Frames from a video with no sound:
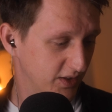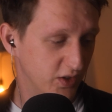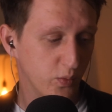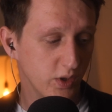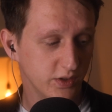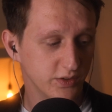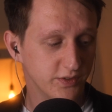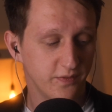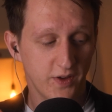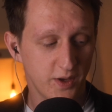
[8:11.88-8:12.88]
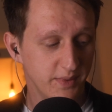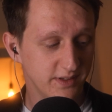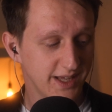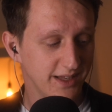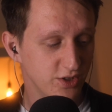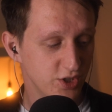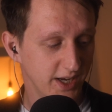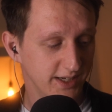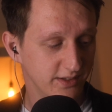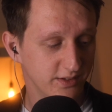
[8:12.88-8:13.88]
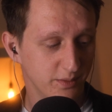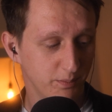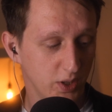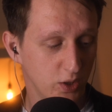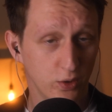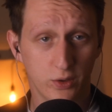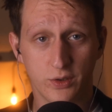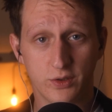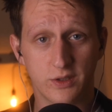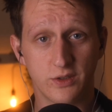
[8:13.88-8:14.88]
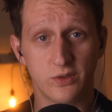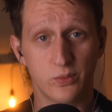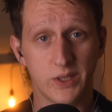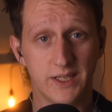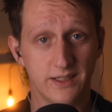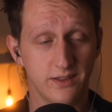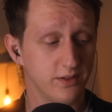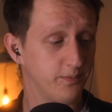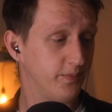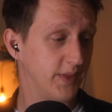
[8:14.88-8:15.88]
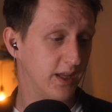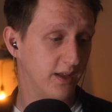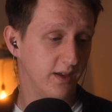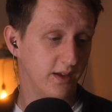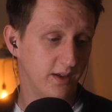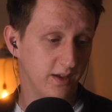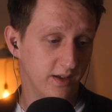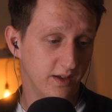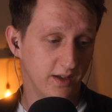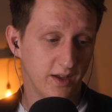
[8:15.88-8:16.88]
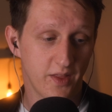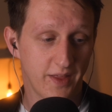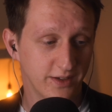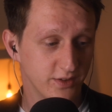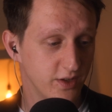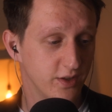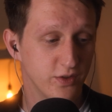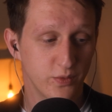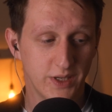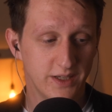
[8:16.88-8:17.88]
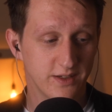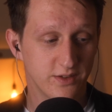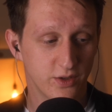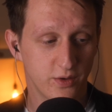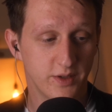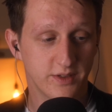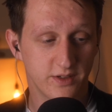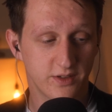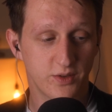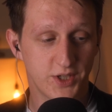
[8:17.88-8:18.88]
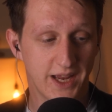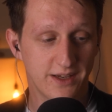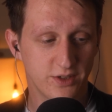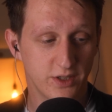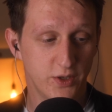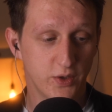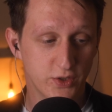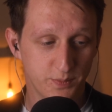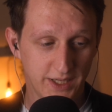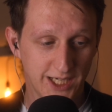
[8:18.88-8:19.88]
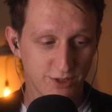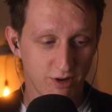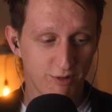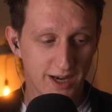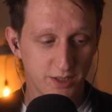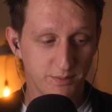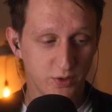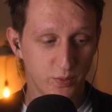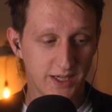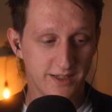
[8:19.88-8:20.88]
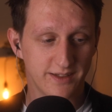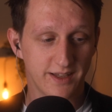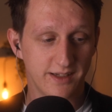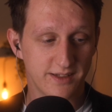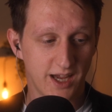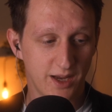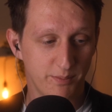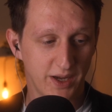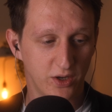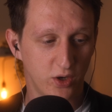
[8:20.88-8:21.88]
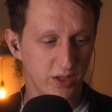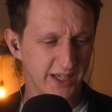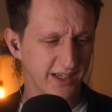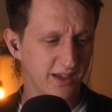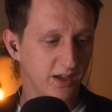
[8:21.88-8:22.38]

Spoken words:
The world's firmest handshakes belong to the Swedes. Thanks to the Swedish Tourist Association, you can speak to a random Swede at any time by calling